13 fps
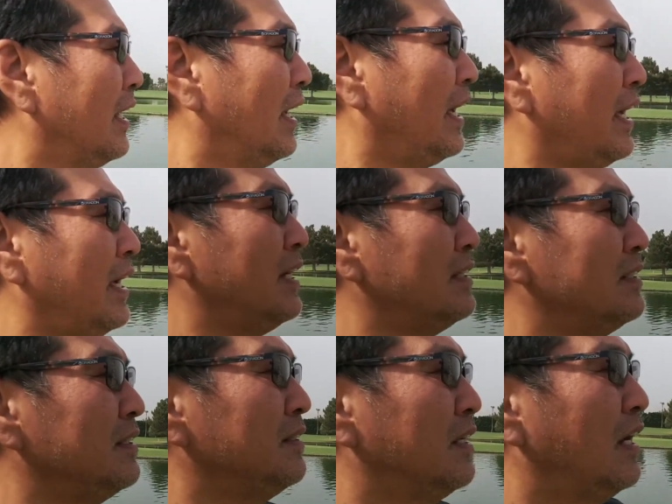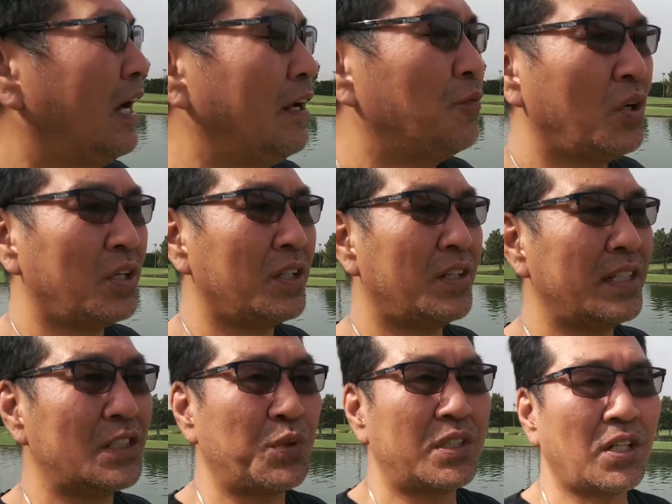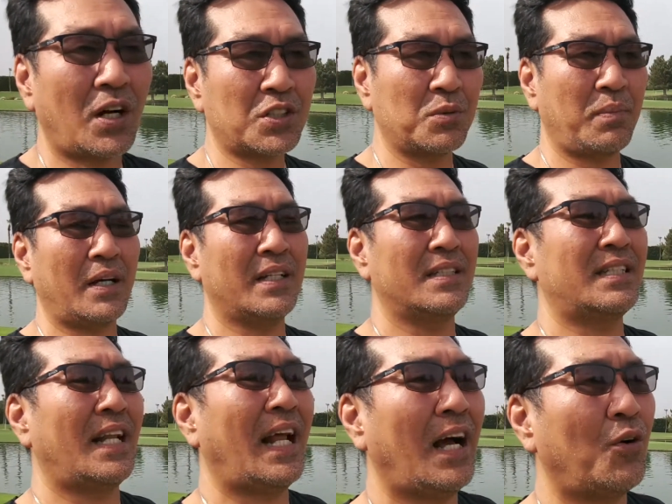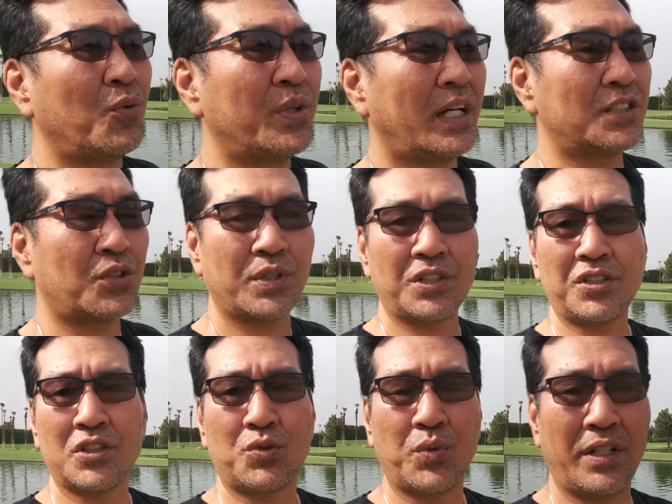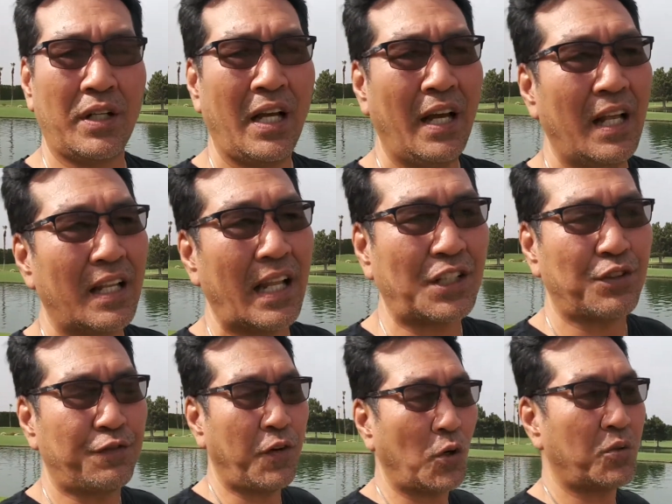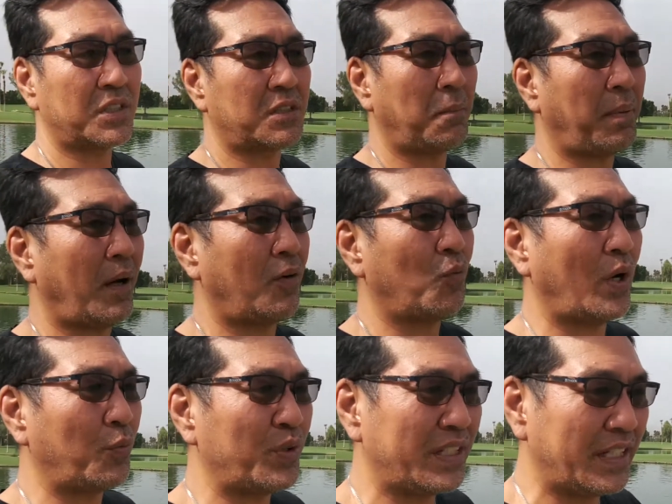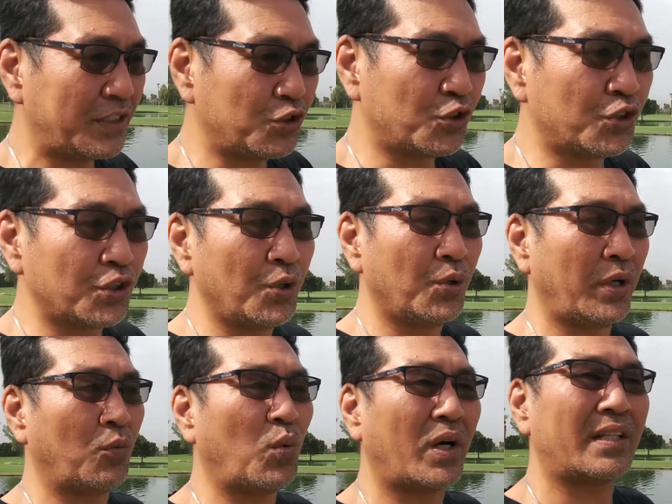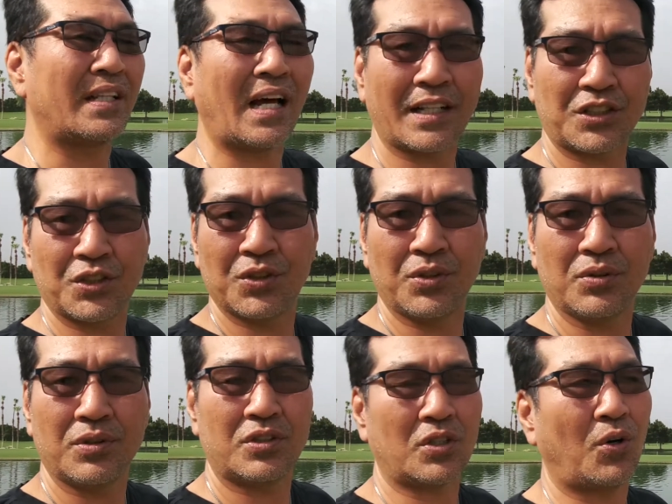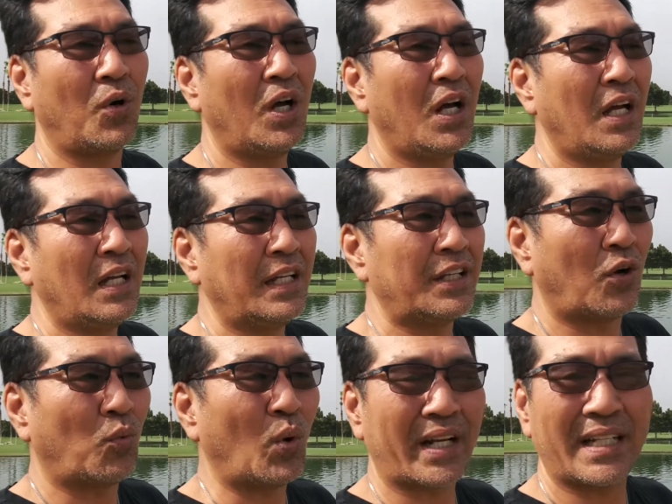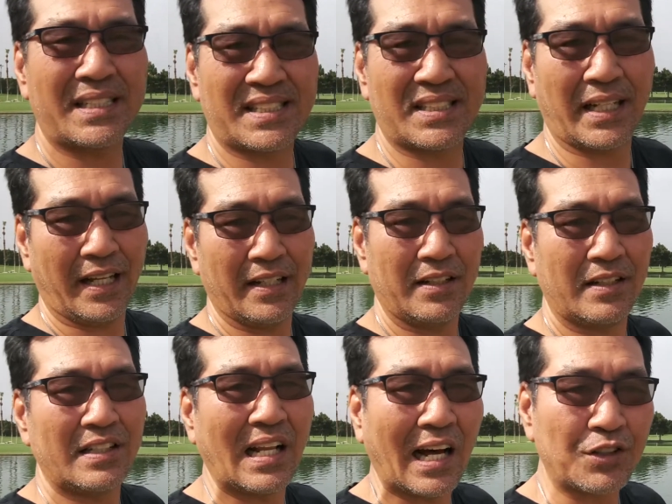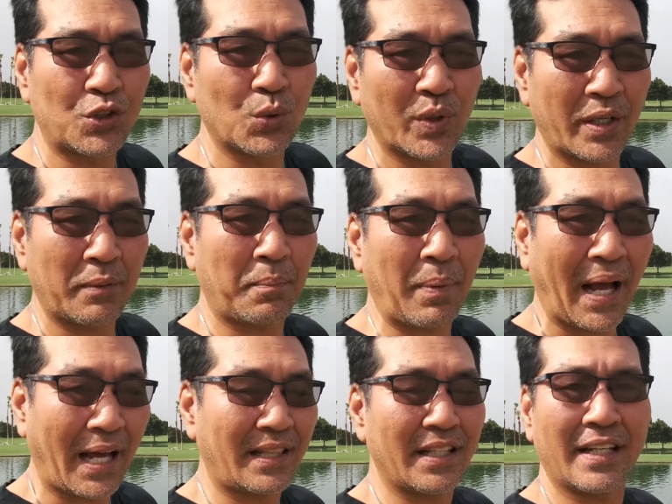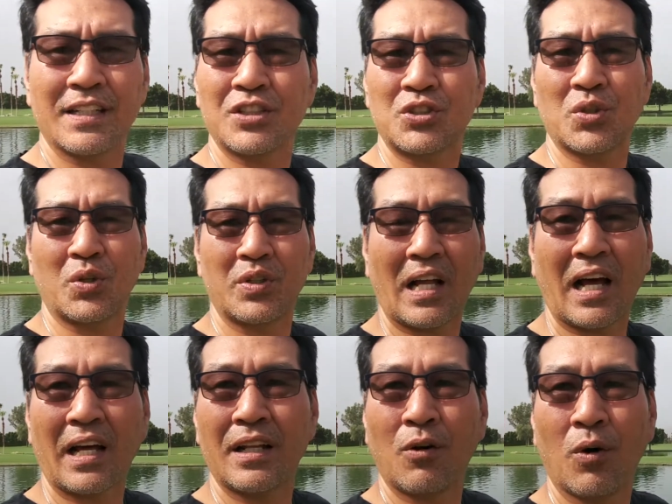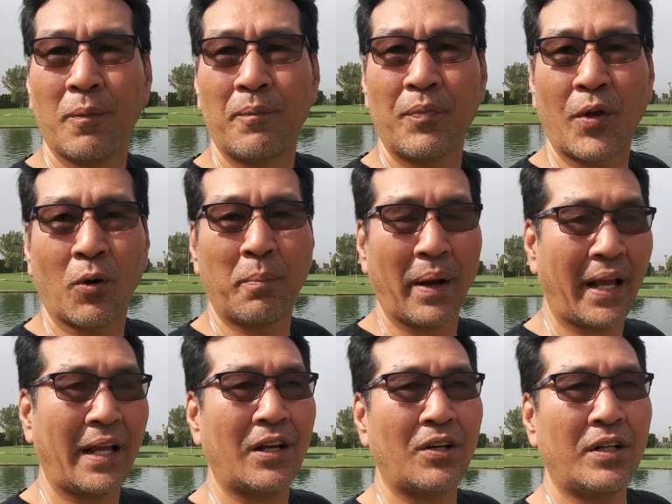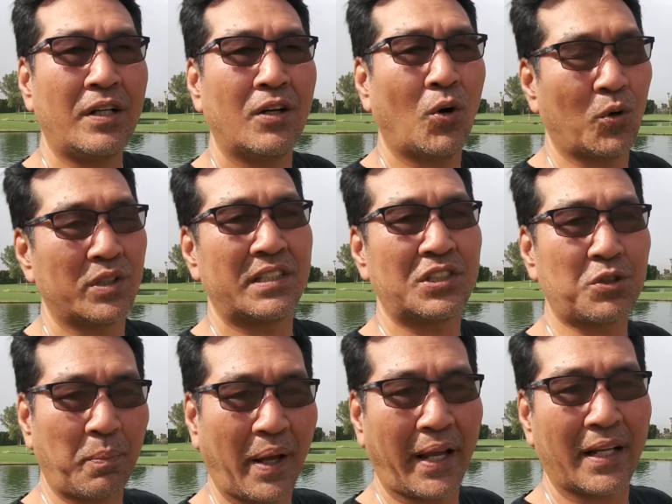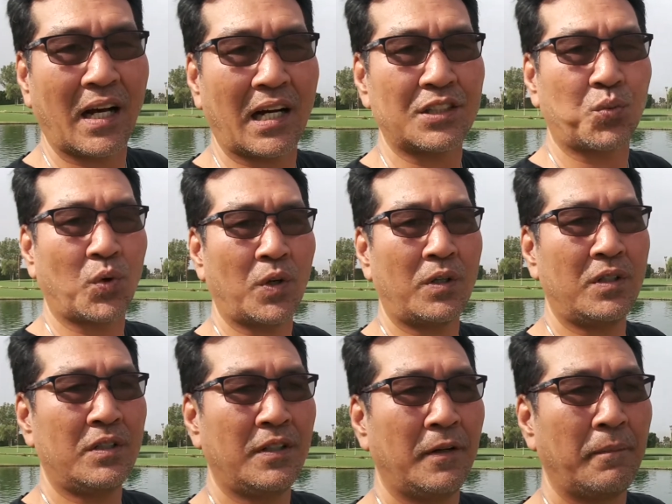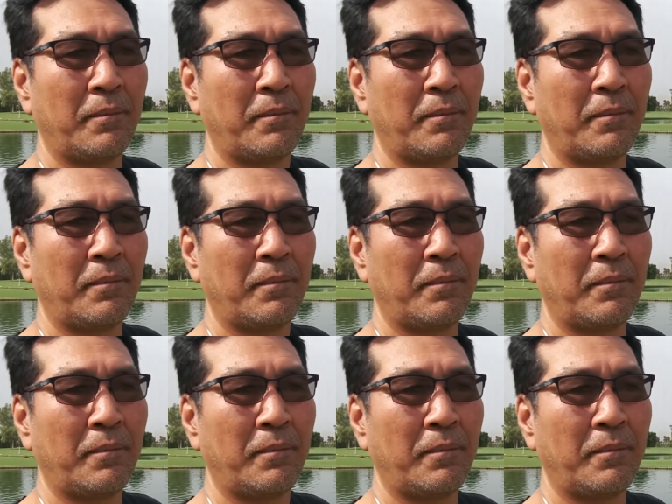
and and one of the things we talked about is that how we as Christians, we like to focus upon what we need to do and what not to do. So, you know, what is sin? Not doing bad things or not obeying or disobeying God's word?